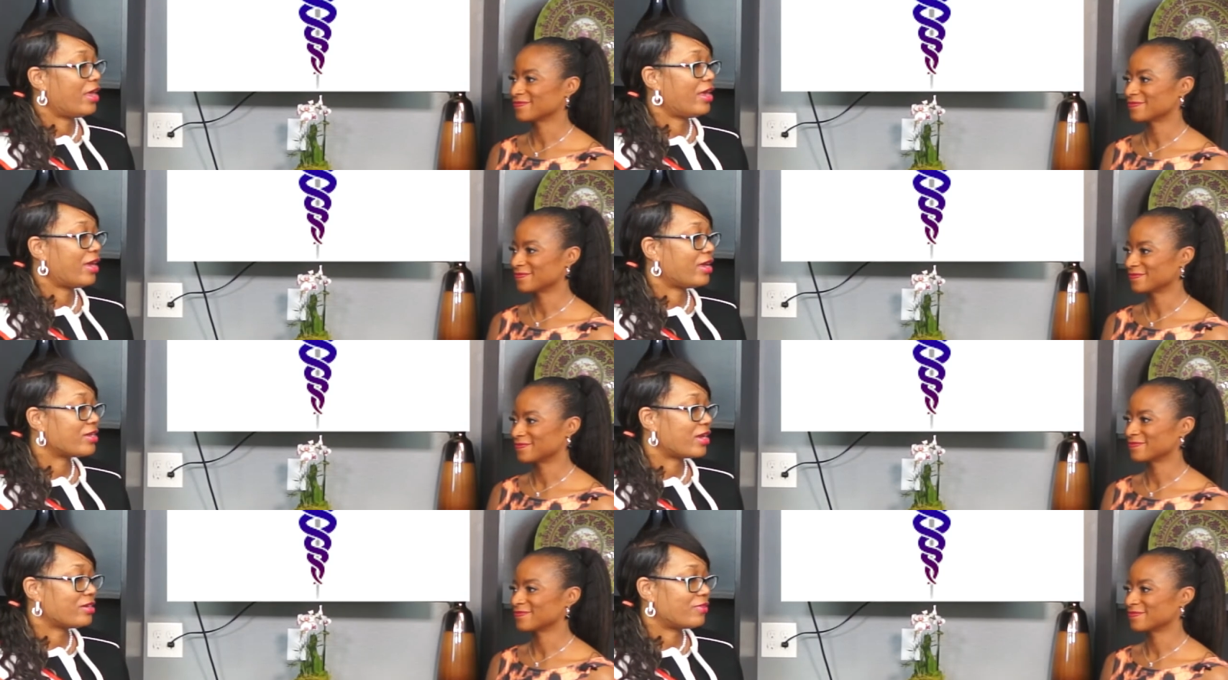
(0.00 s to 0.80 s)

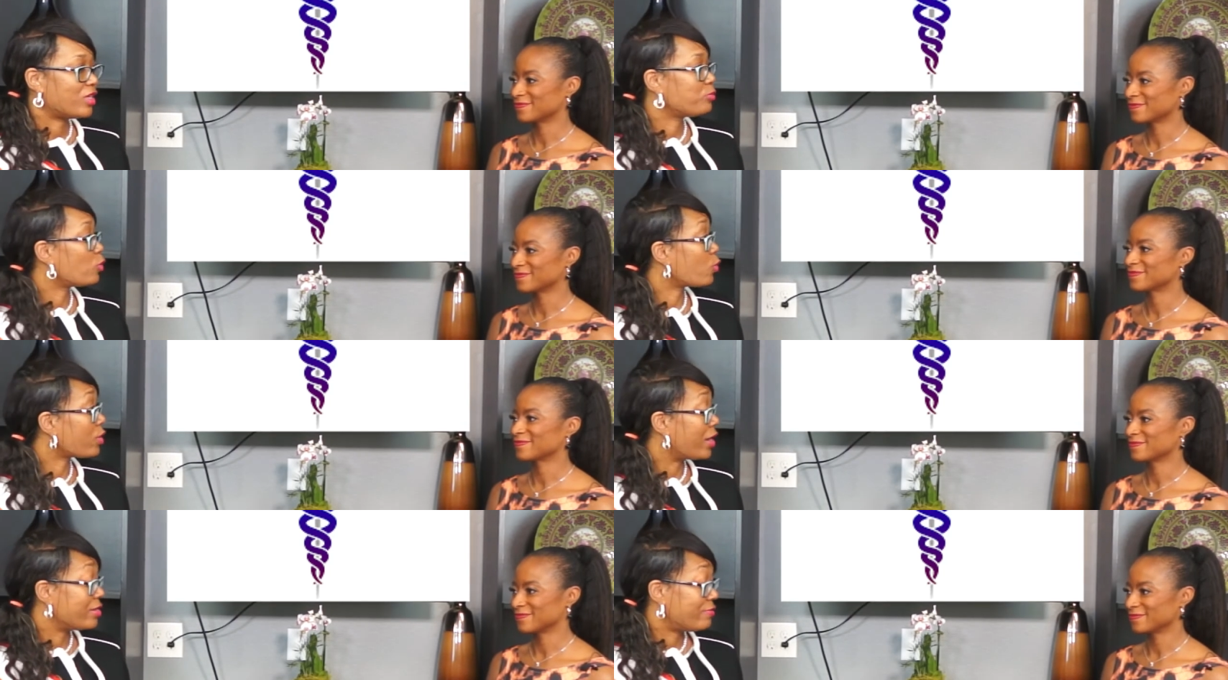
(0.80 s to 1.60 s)
Speaker 1: And I developed a
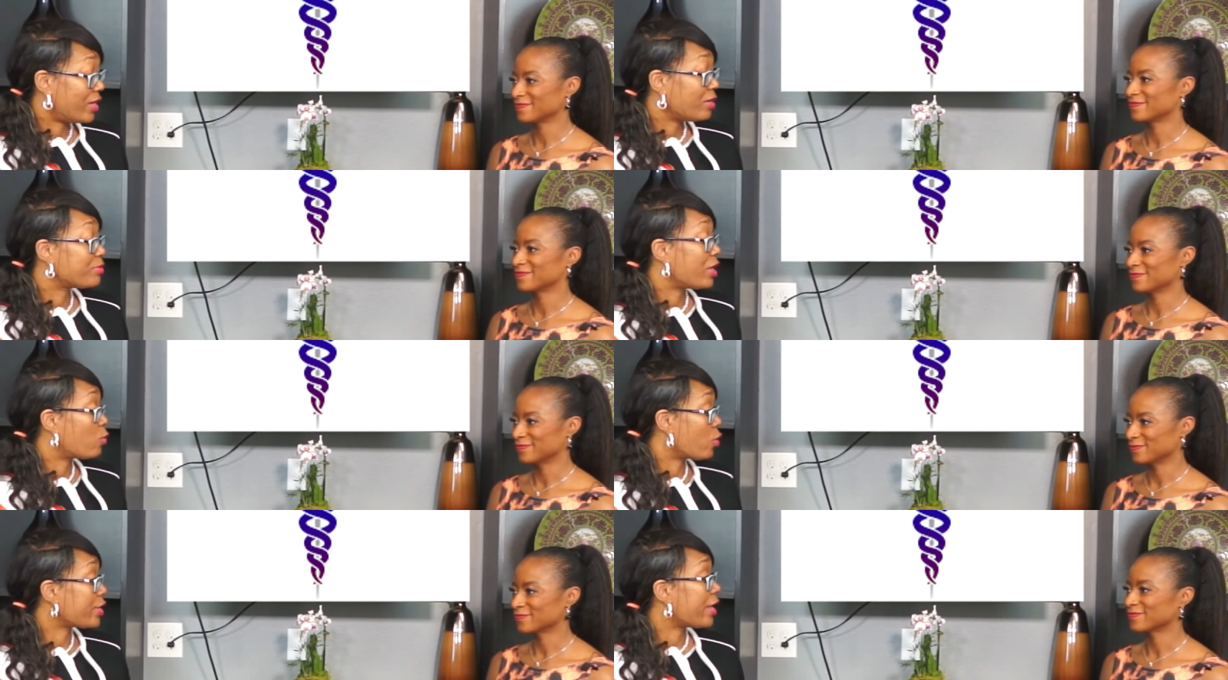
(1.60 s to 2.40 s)
work I developed a
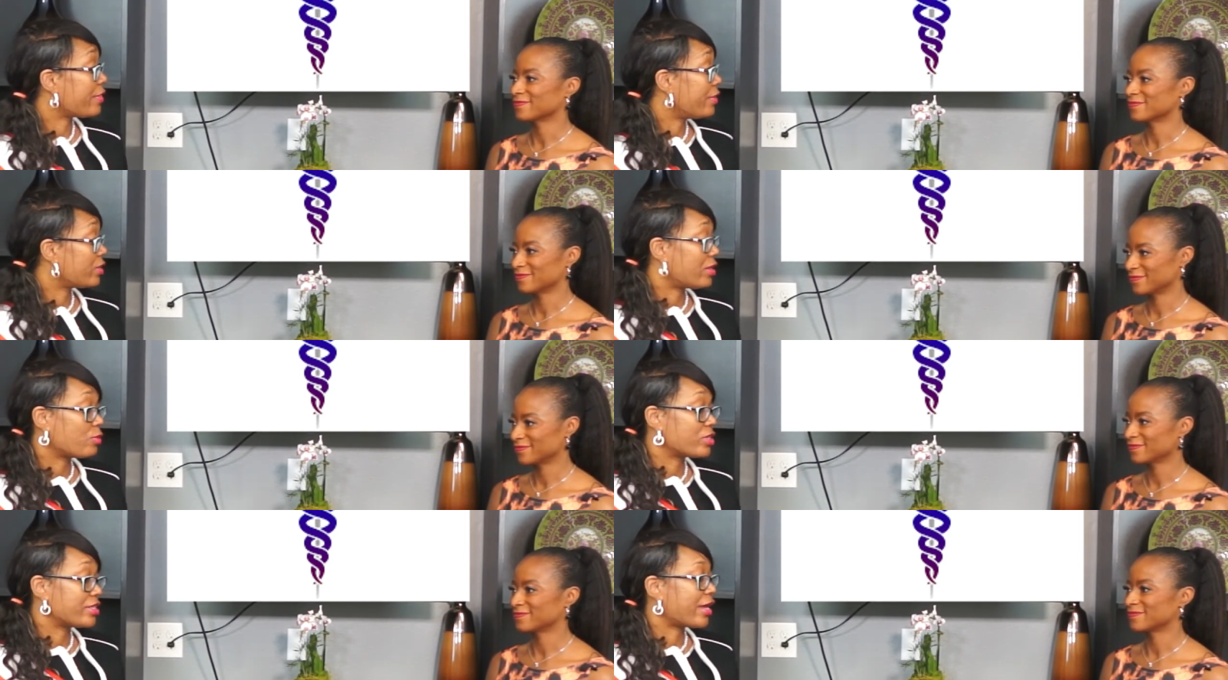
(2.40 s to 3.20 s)
work ethic that
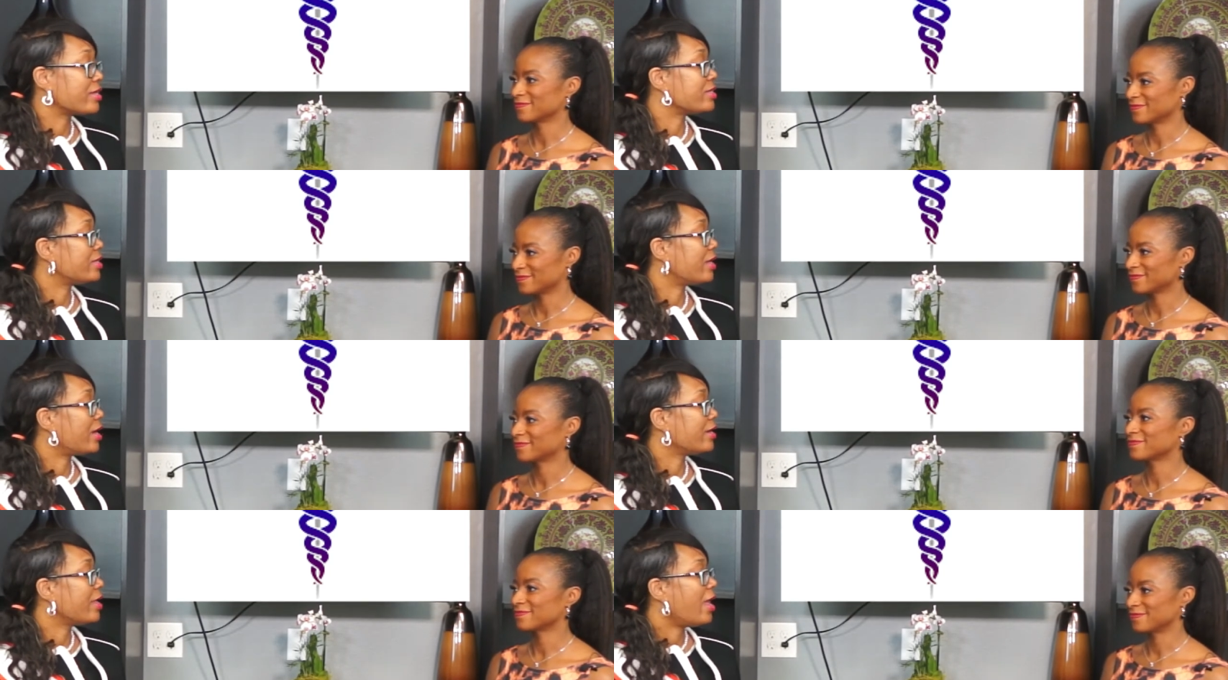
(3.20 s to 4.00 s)
was second to
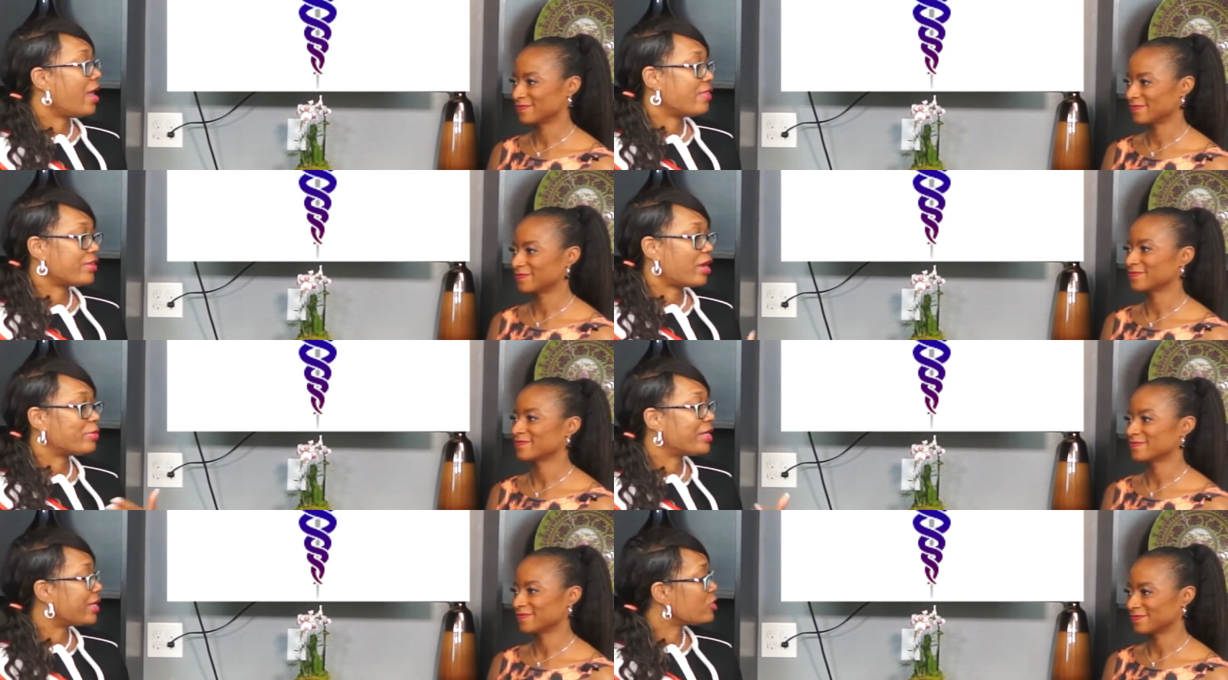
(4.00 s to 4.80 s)
none, and then I
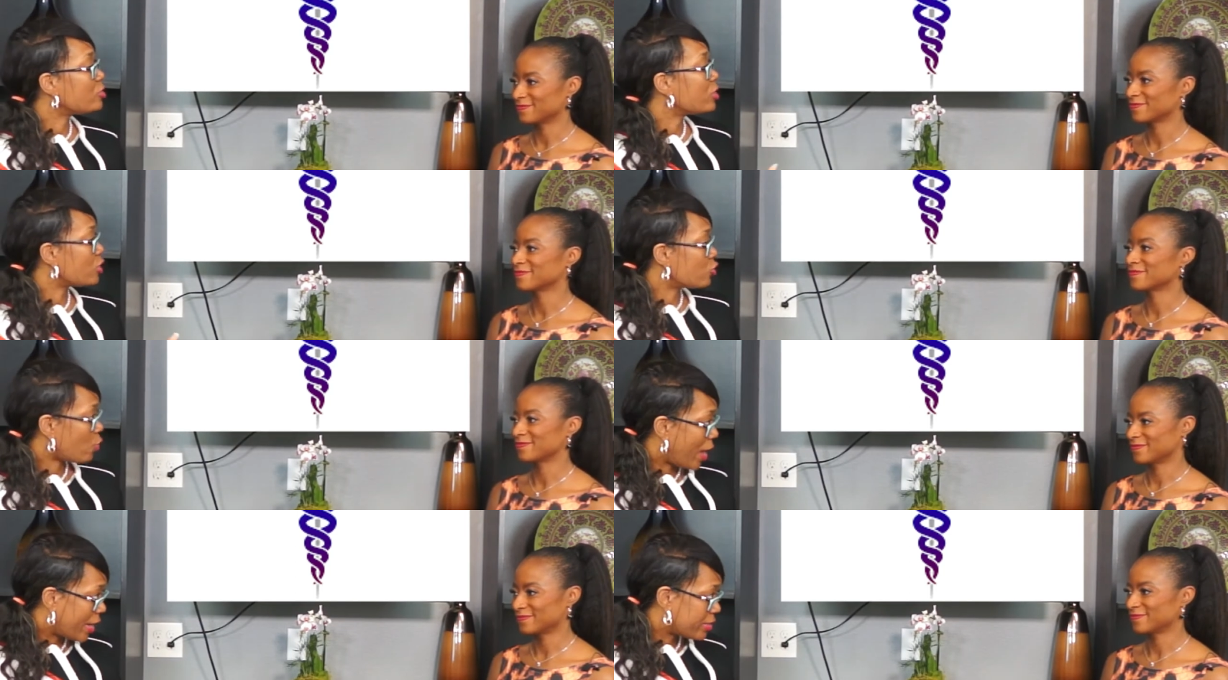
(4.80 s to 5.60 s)
began to
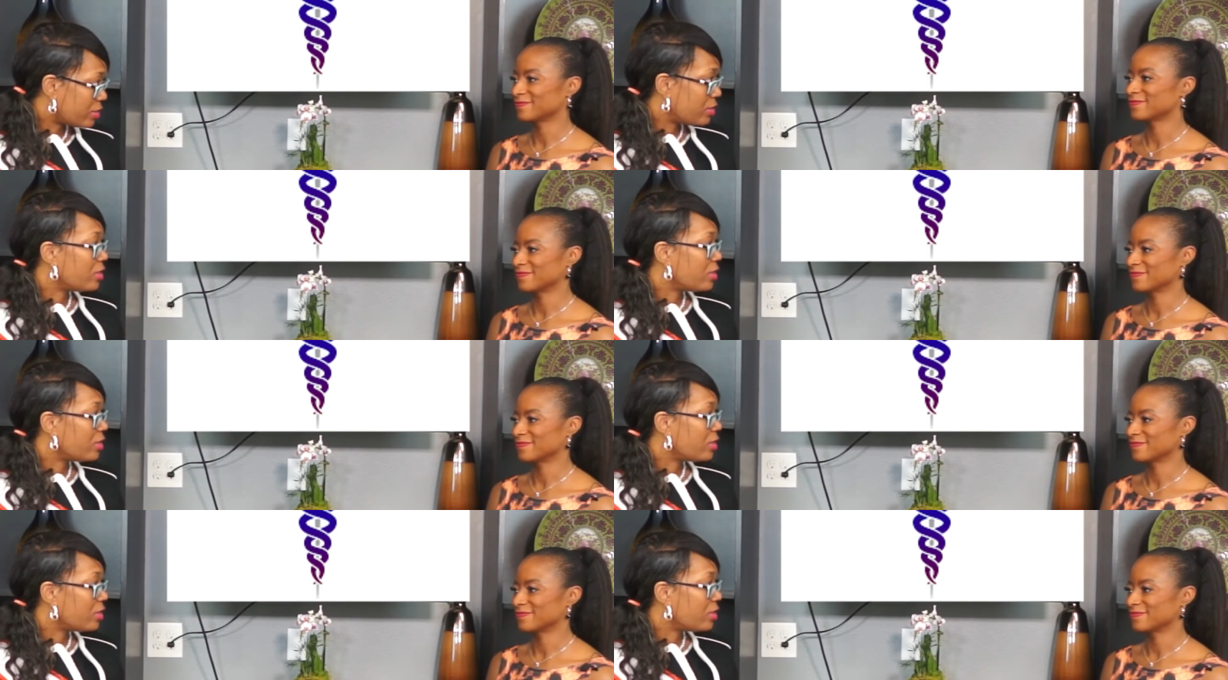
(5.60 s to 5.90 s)
attract